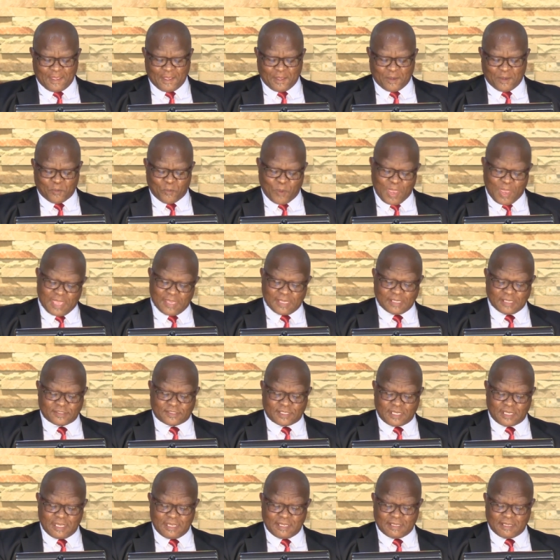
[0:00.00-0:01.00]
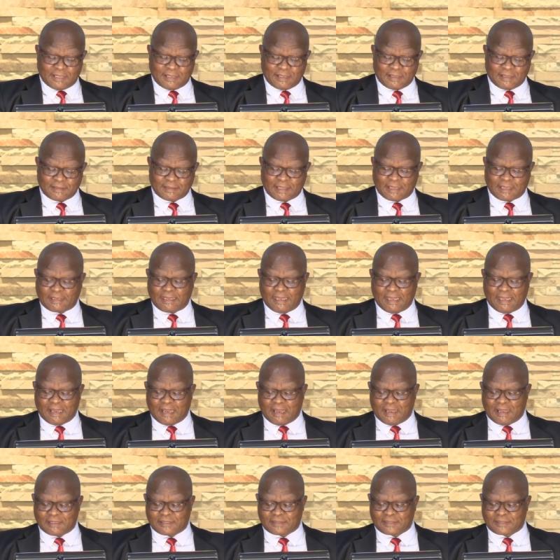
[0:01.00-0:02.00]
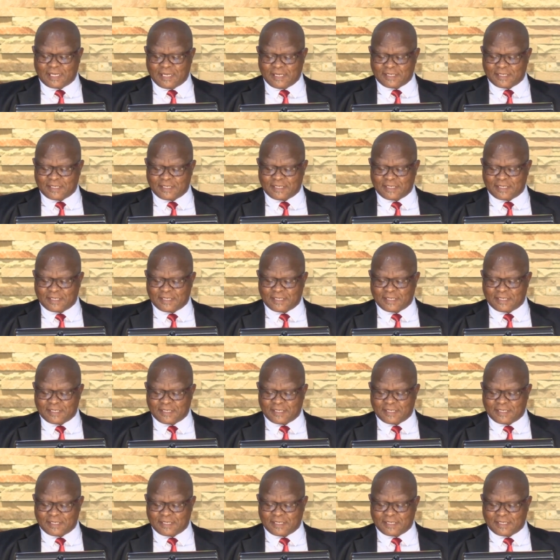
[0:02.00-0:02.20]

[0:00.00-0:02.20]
Where is he? The king asked.